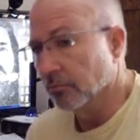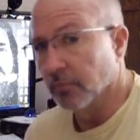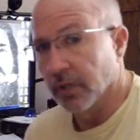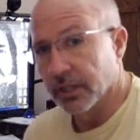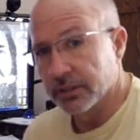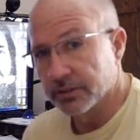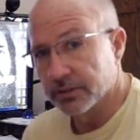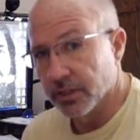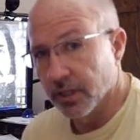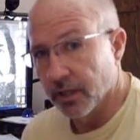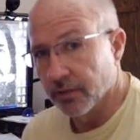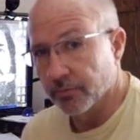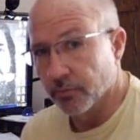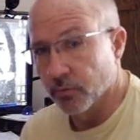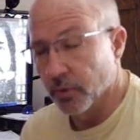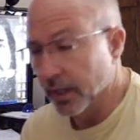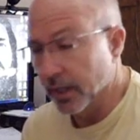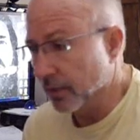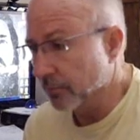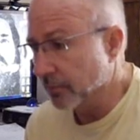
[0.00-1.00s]

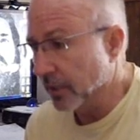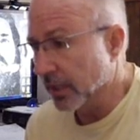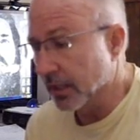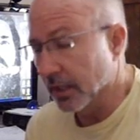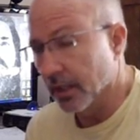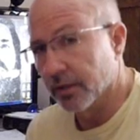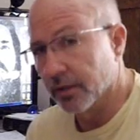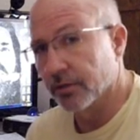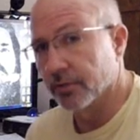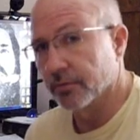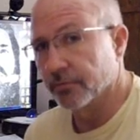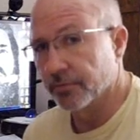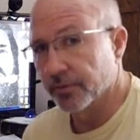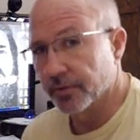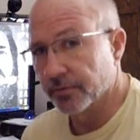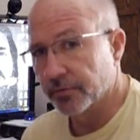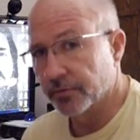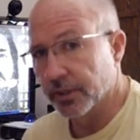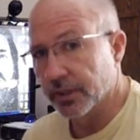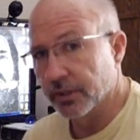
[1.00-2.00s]
myself weighing about
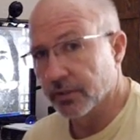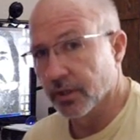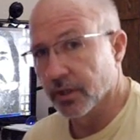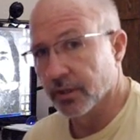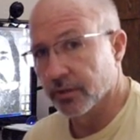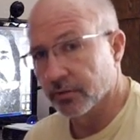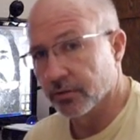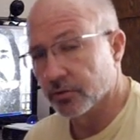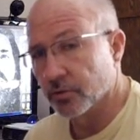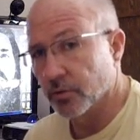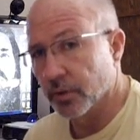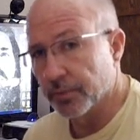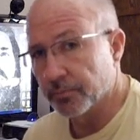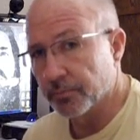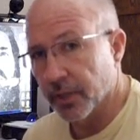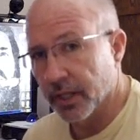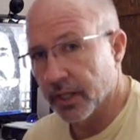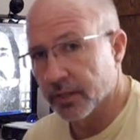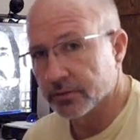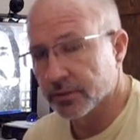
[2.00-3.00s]
115,
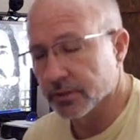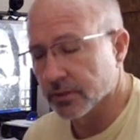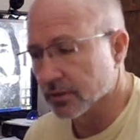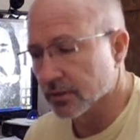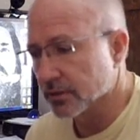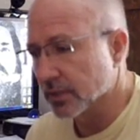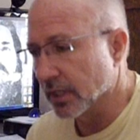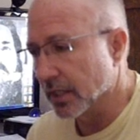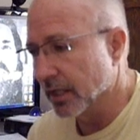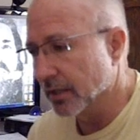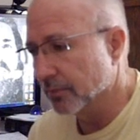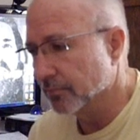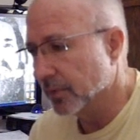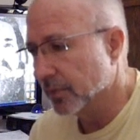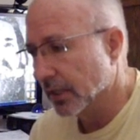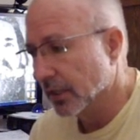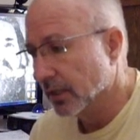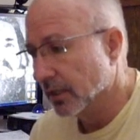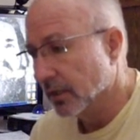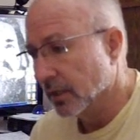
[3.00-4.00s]
120 pounds at the time,
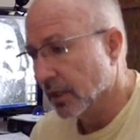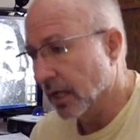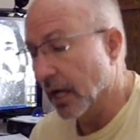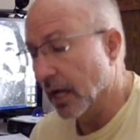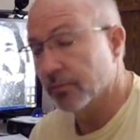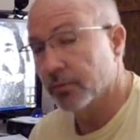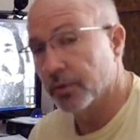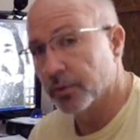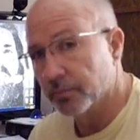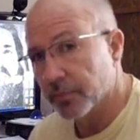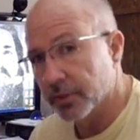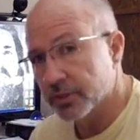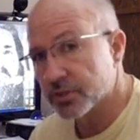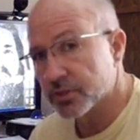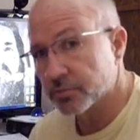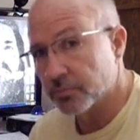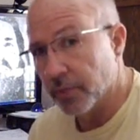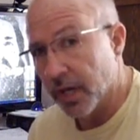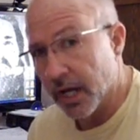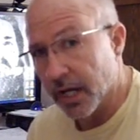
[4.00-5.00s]
I would have been
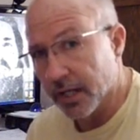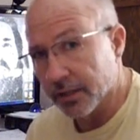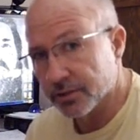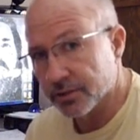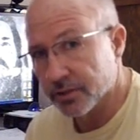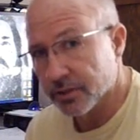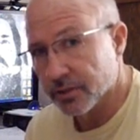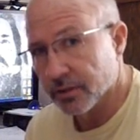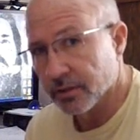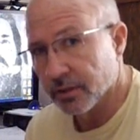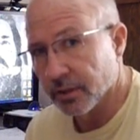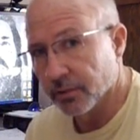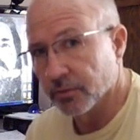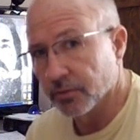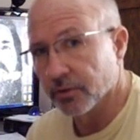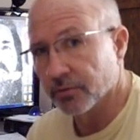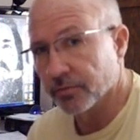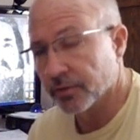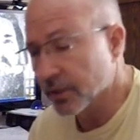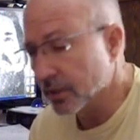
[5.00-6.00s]
smashed.
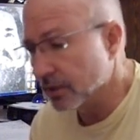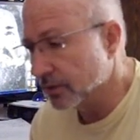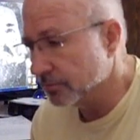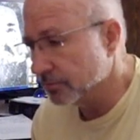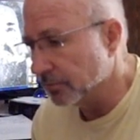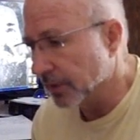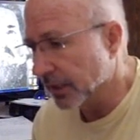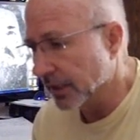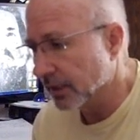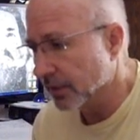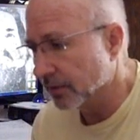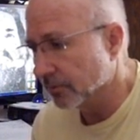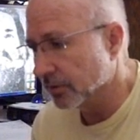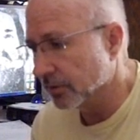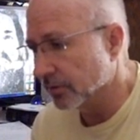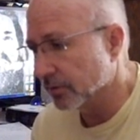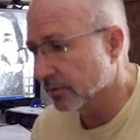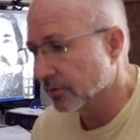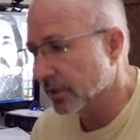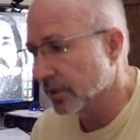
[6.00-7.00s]
It would have killed me. It
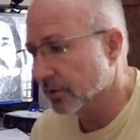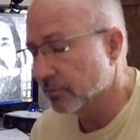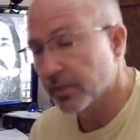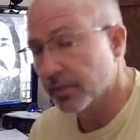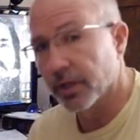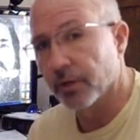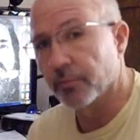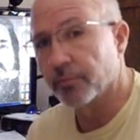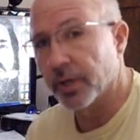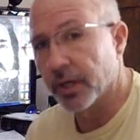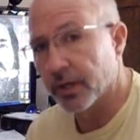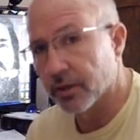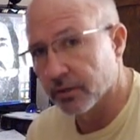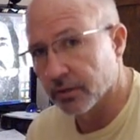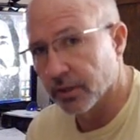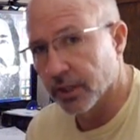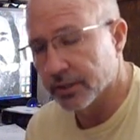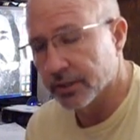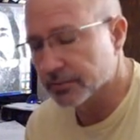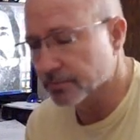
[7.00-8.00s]
would have killed me or
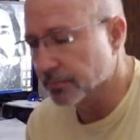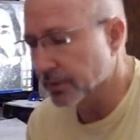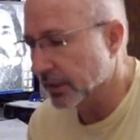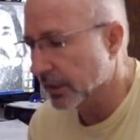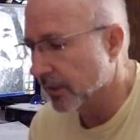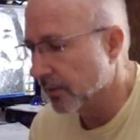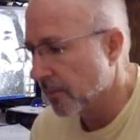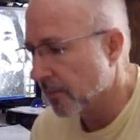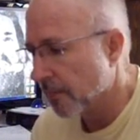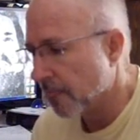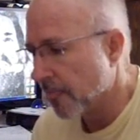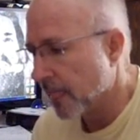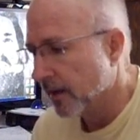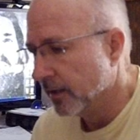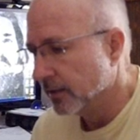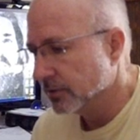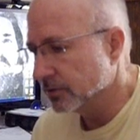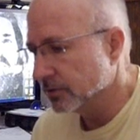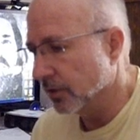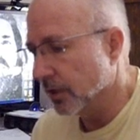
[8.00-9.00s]
paralyzed me.
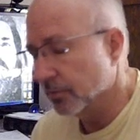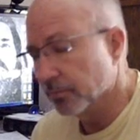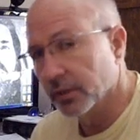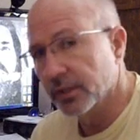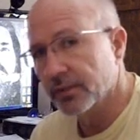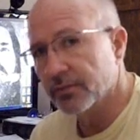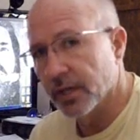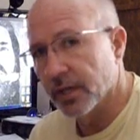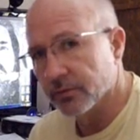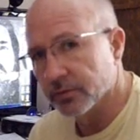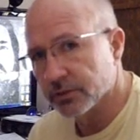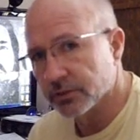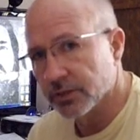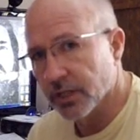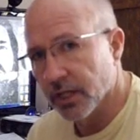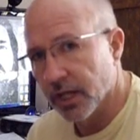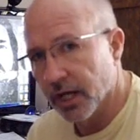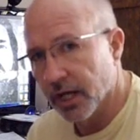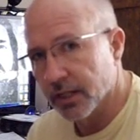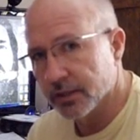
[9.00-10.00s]
So I believe that
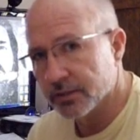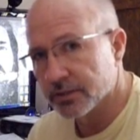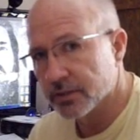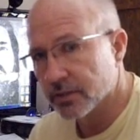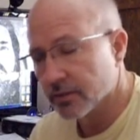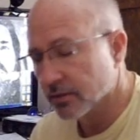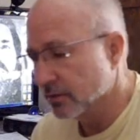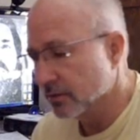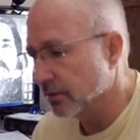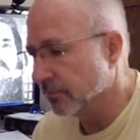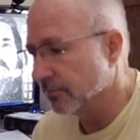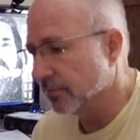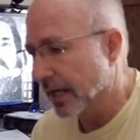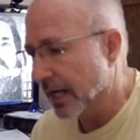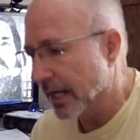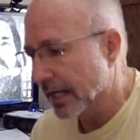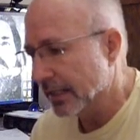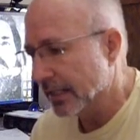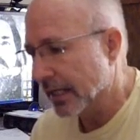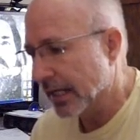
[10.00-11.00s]
was God's
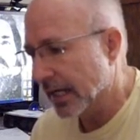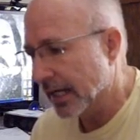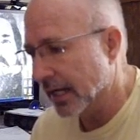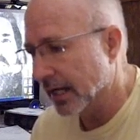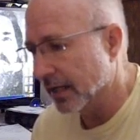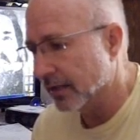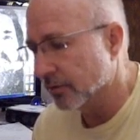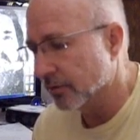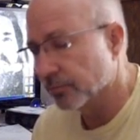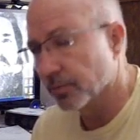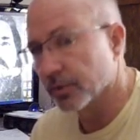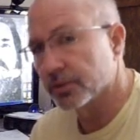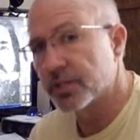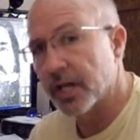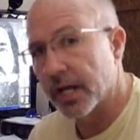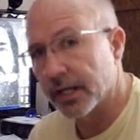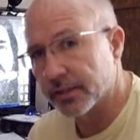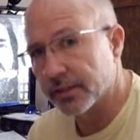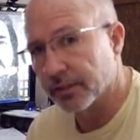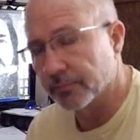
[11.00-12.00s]
divine hand
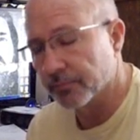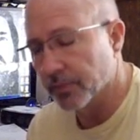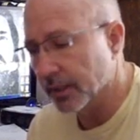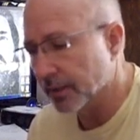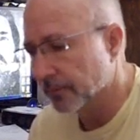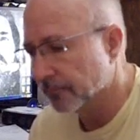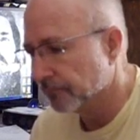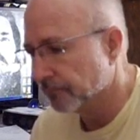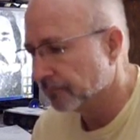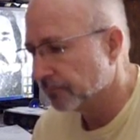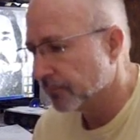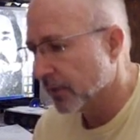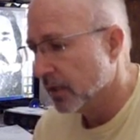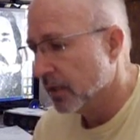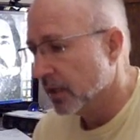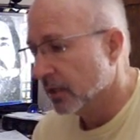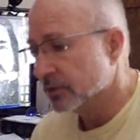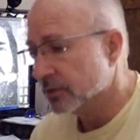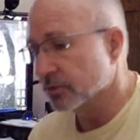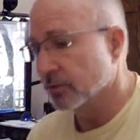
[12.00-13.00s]
protecting me.
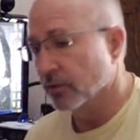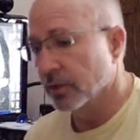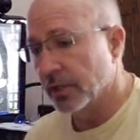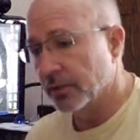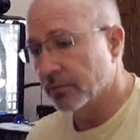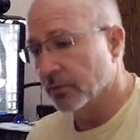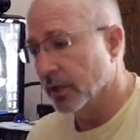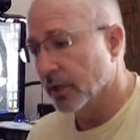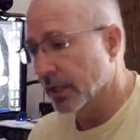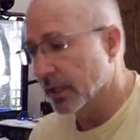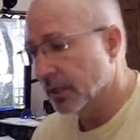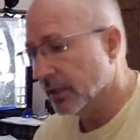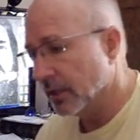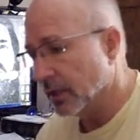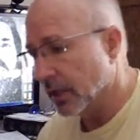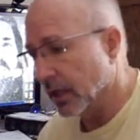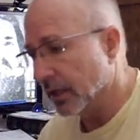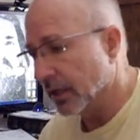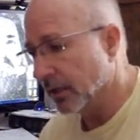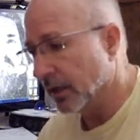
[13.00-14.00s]
So anyway,
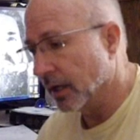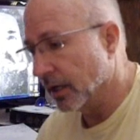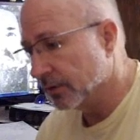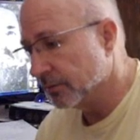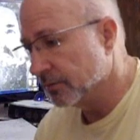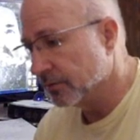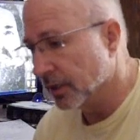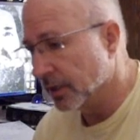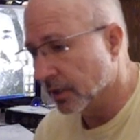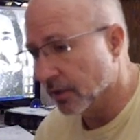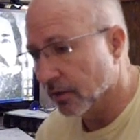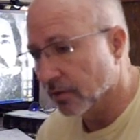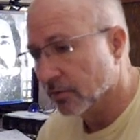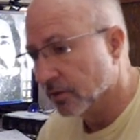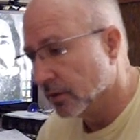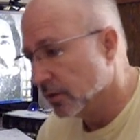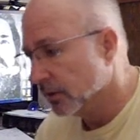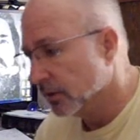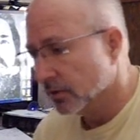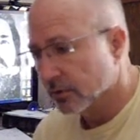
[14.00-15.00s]
I, I you know,